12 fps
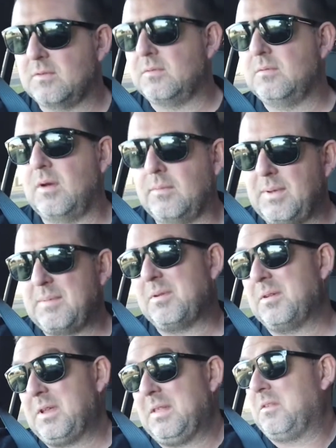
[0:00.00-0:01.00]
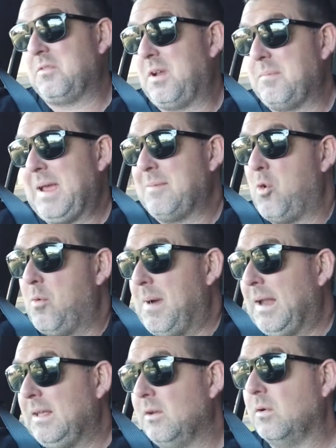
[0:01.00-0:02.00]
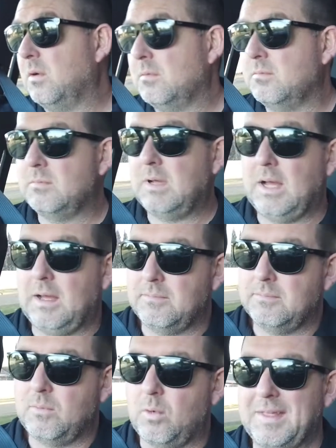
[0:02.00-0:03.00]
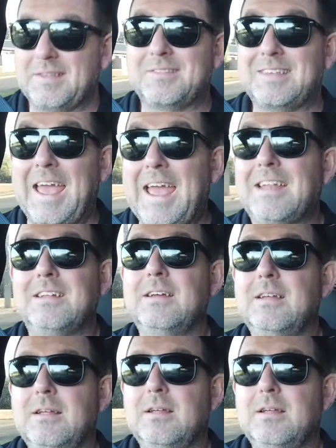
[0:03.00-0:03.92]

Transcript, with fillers: and people are either trying to make more money or um, or they're scared,